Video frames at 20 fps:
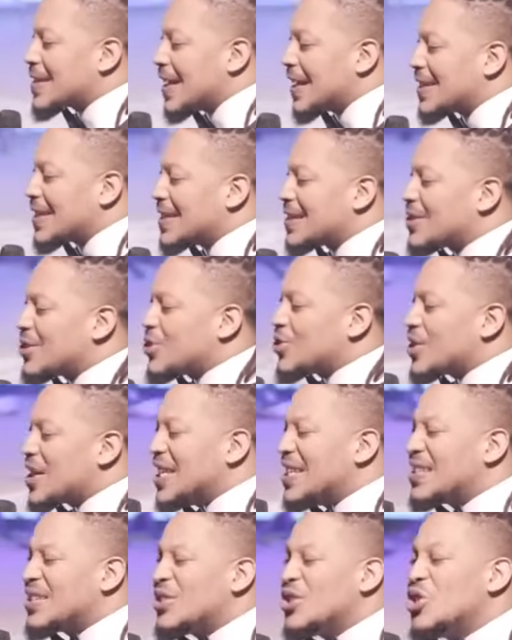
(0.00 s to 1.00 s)
that is
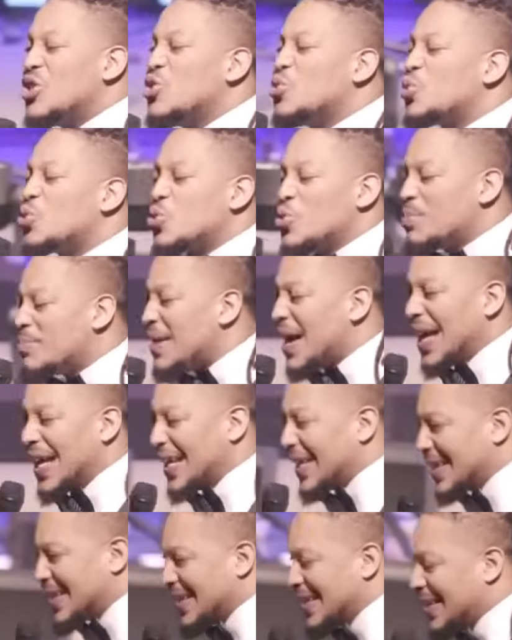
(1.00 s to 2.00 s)
new to
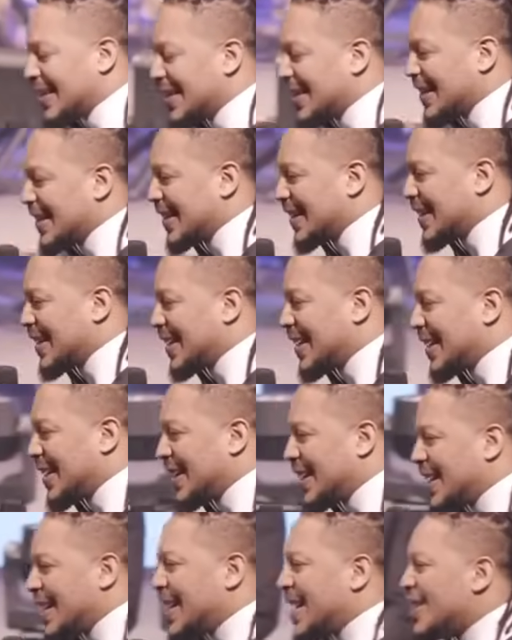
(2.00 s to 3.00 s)
man.
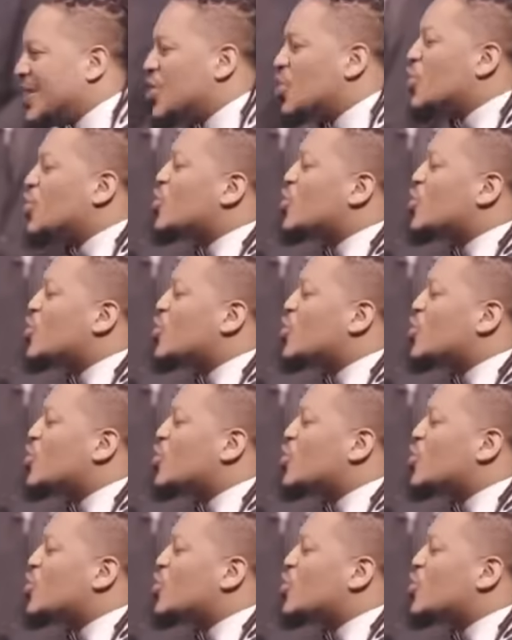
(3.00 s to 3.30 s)
You